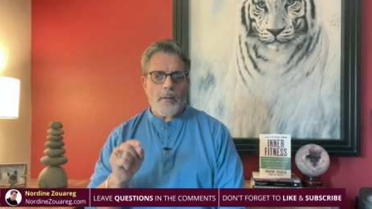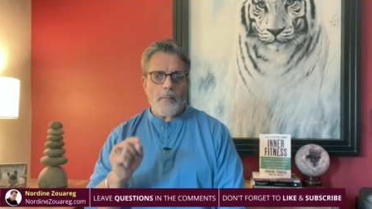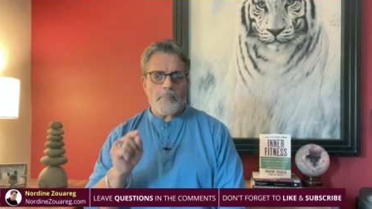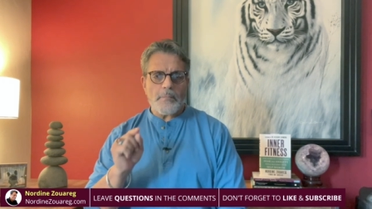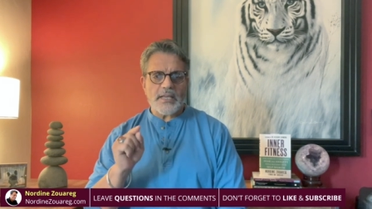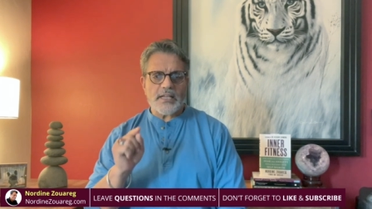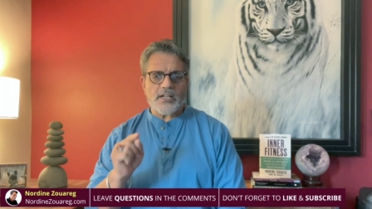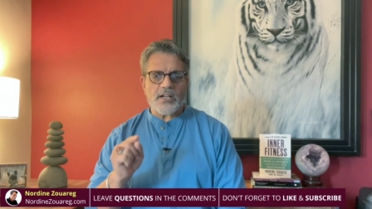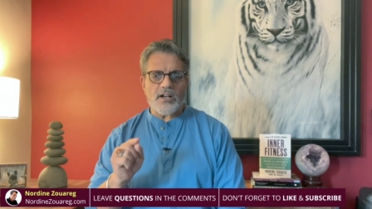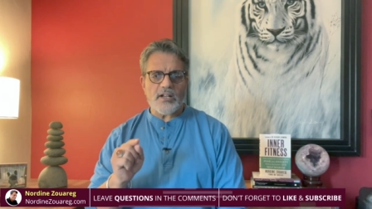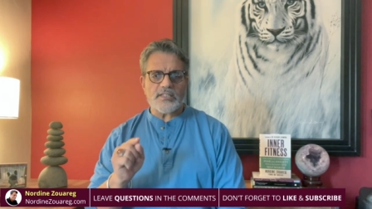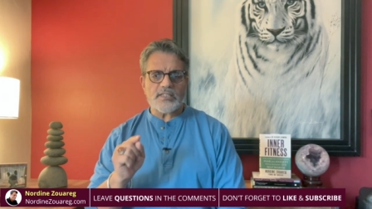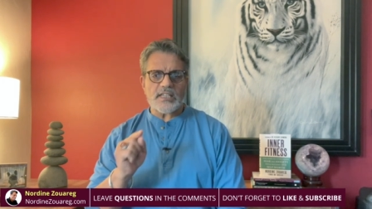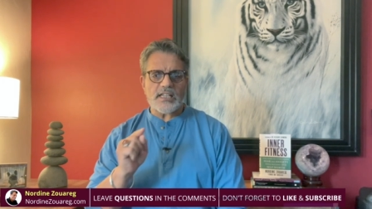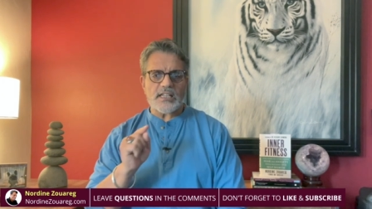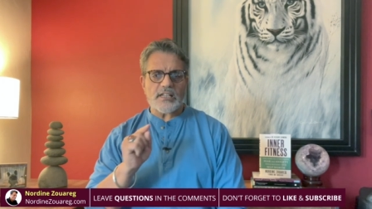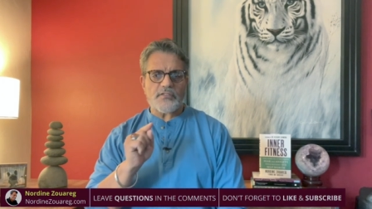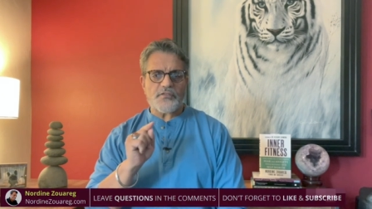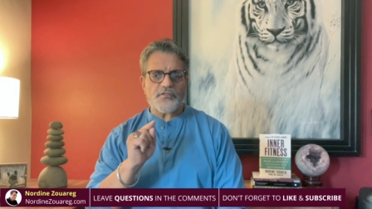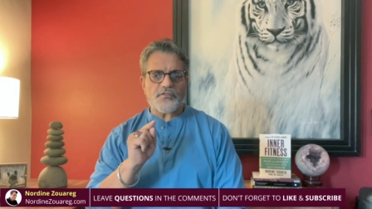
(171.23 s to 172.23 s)
because
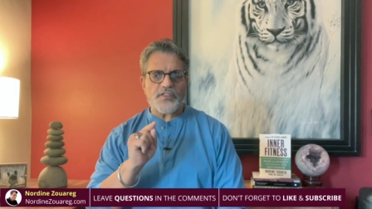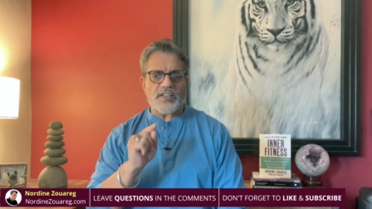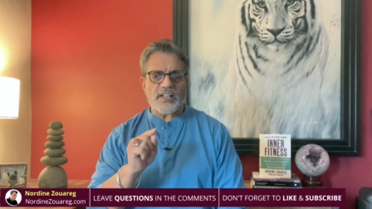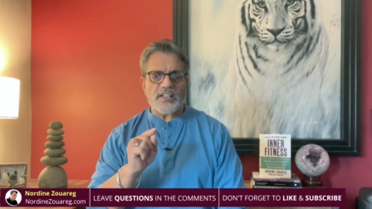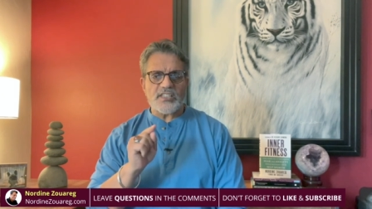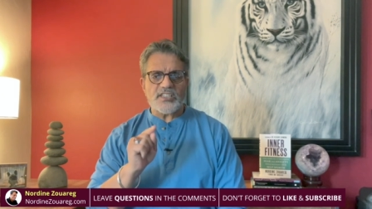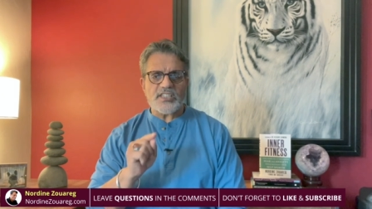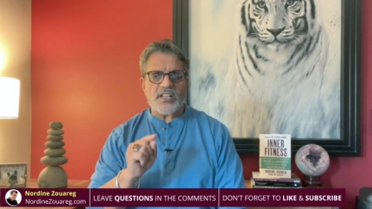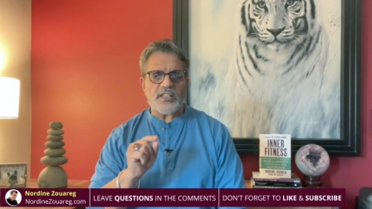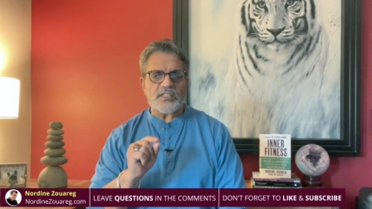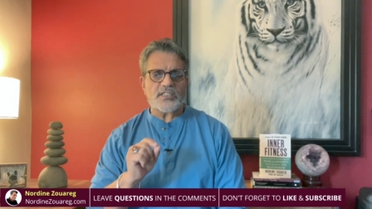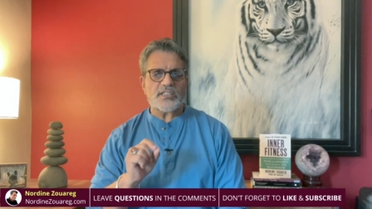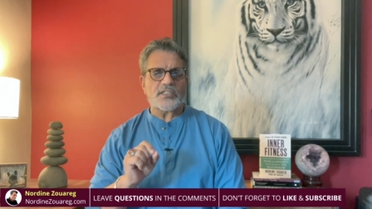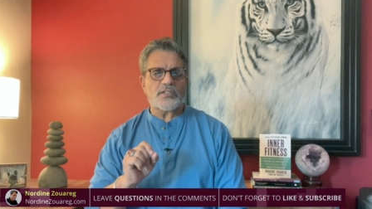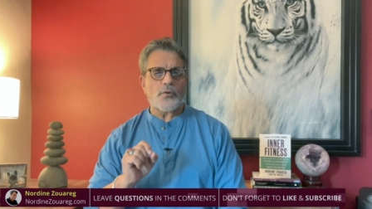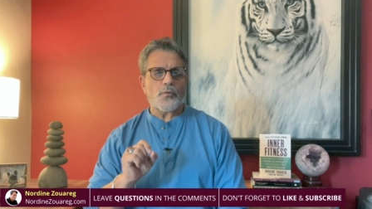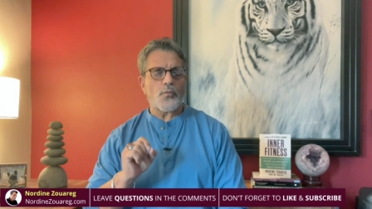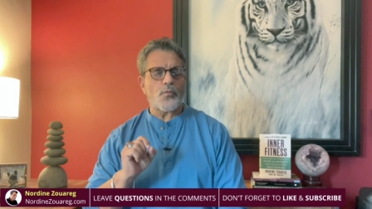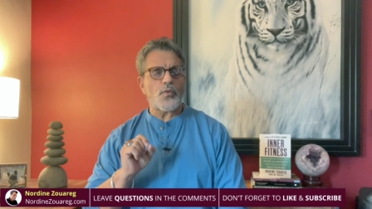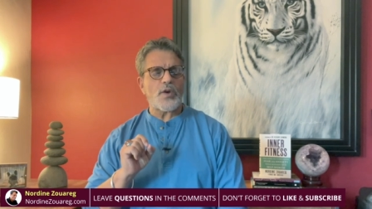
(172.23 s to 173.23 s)
it fills
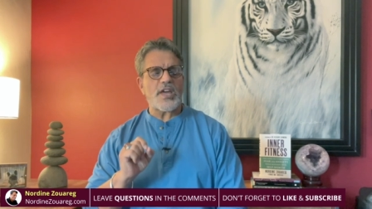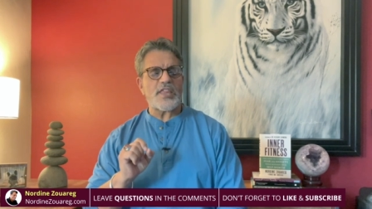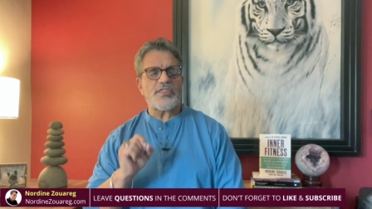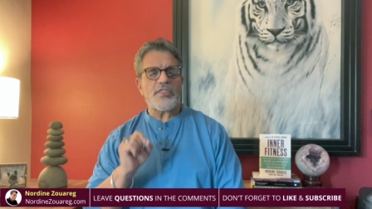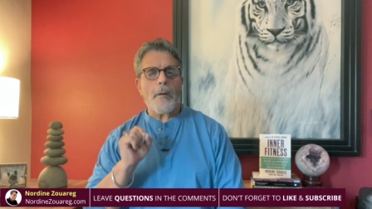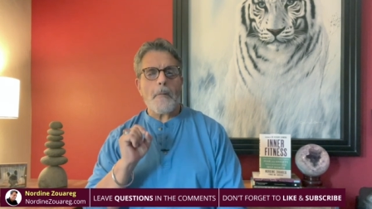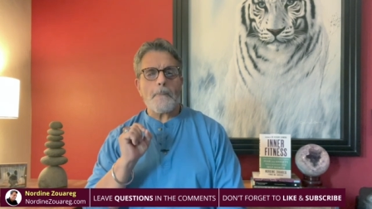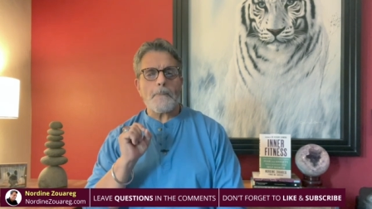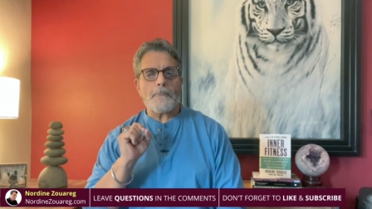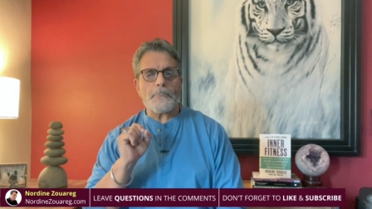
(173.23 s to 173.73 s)
us with